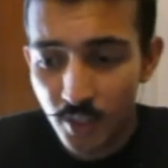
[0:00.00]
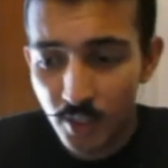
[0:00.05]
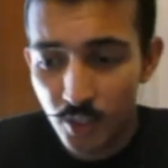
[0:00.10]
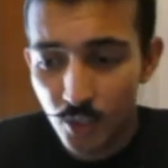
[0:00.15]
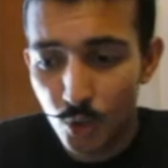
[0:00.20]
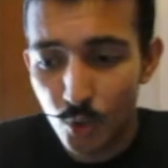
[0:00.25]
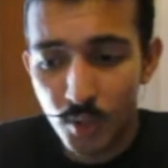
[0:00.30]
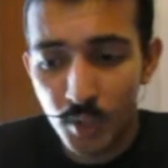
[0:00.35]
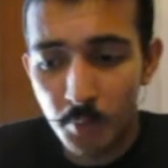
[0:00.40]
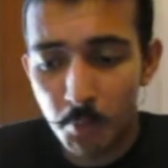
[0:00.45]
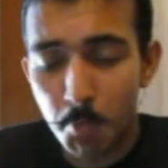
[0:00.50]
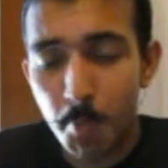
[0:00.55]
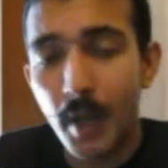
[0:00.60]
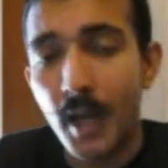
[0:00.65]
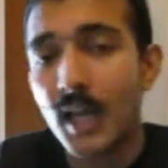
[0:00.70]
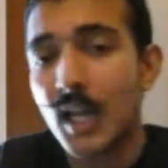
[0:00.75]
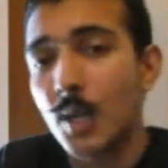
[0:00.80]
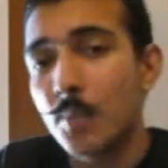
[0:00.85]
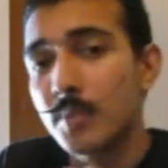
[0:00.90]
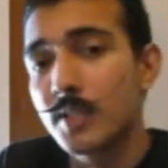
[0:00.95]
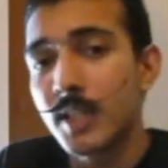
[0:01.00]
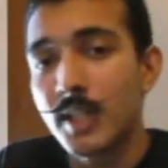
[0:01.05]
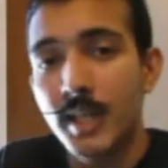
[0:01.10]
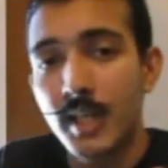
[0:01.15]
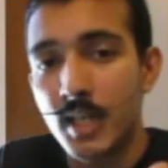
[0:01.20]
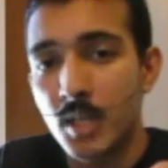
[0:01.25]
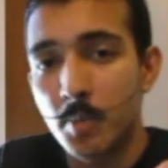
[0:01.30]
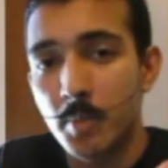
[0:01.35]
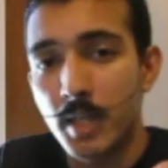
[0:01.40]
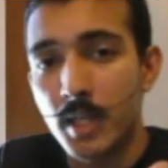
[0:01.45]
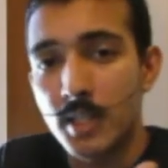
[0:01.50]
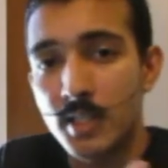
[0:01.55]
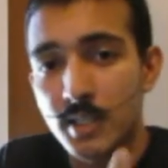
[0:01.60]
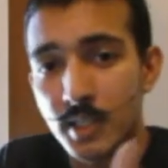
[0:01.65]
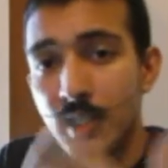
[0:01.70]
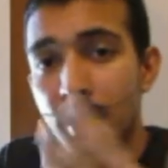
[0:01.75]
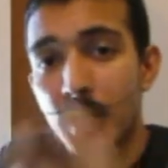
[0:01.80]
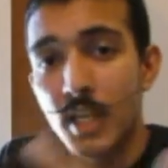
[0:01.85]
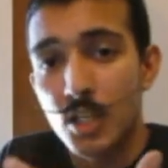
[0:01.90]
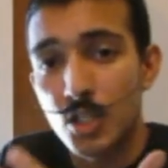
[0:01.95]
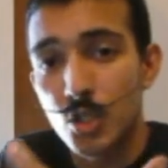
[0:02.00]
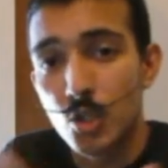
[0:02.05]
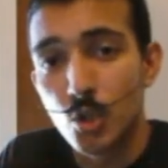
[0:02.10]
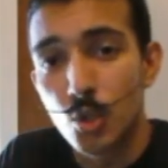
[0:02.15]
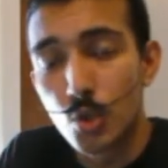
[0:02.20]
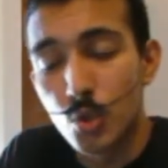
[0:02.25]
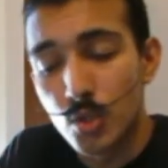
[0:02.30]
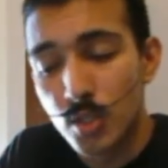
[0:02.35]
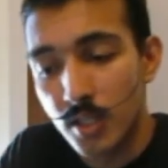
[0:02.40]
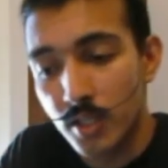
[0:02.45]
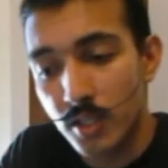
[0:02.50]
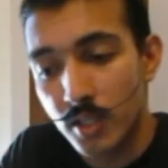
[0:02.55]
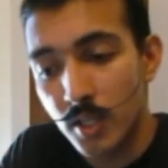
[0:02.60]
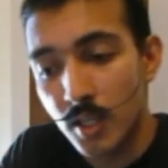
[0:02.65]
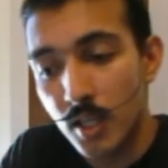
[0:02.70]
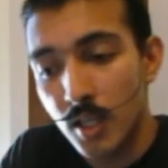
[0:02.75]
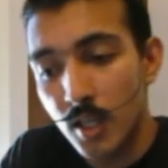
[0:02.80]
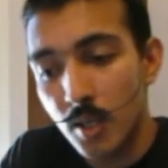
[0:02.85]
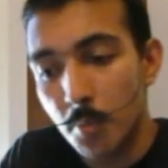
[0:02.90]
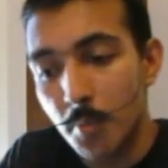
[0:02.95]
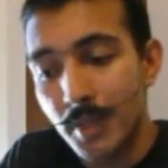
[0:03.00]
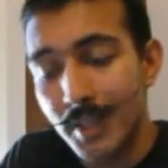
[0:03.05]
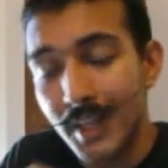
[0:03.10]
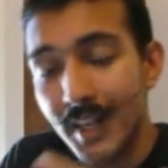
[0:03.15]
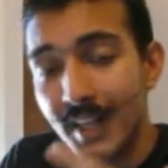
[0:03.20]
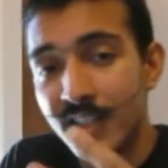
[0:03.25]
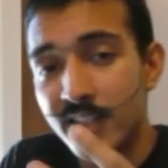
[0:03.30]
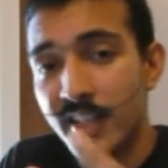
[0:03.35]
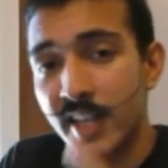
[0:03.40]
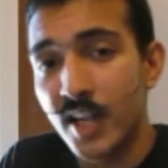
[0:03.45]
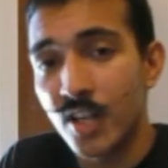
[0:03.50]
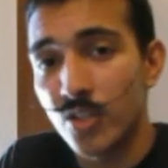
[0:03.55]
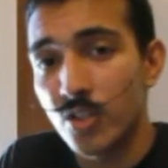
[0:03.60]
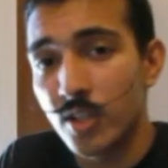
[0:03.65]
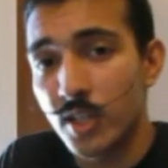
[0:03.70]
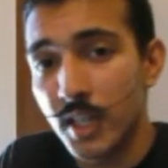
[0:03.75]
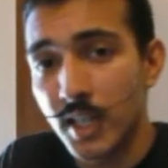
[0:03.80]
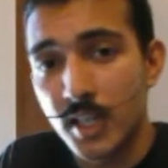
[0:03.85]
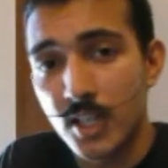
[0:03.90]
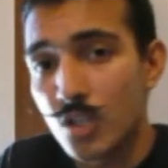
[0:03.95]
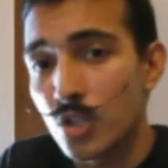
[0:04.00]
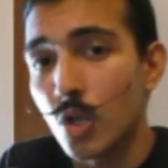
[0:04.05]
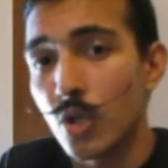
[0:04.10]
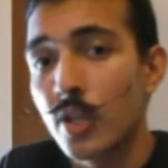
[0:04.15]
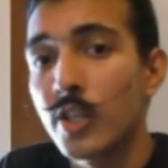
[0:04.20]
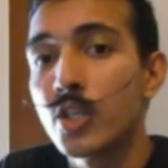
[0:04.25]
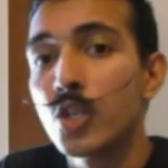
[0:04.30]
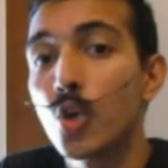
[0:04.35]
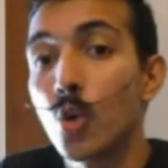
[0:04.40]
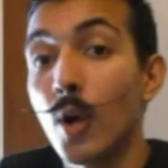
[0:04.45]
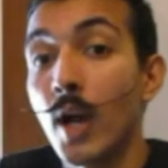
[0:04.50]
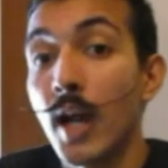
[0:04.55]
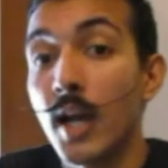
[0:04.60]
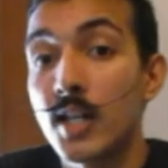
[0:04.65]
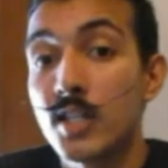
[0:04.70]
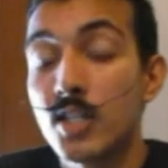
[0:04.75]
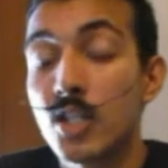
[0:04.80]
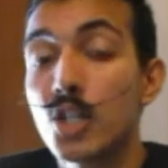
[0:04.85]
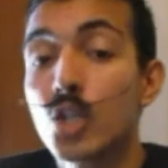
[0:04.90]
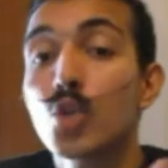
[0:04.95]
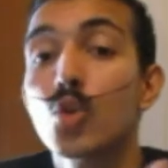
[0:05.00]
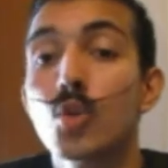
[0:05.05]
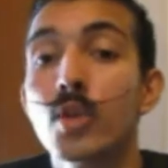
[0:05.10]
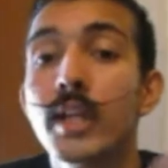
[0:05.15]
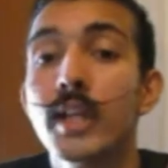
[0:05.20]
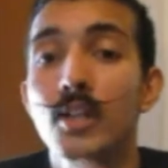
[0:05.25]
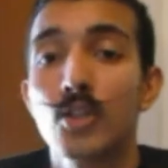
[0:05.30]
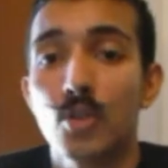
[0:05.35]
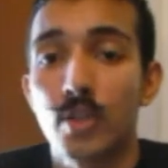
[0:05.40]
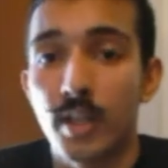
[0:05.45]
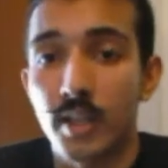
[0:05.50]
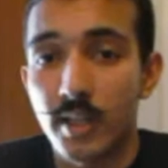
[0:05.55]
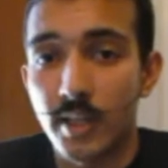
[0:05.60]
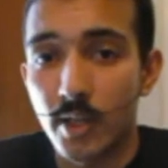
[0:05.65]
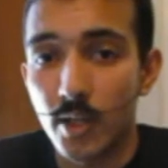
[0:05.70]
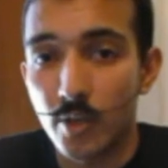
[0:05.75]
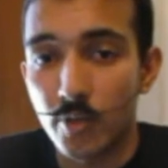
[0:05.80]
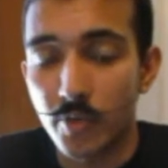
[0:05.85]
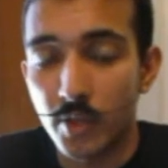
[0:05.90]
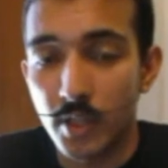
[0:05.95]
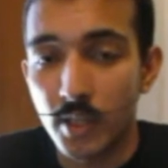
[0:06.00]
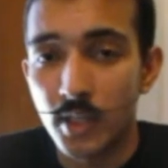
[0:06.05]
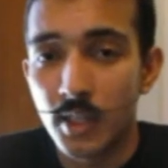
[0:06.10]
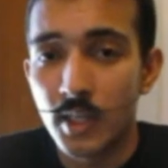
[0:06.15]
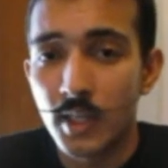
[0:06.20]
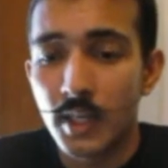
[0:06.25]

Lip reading: You can back up the database in case you lose it, but at the end of the day, it's all in your hands and you need to take care of it.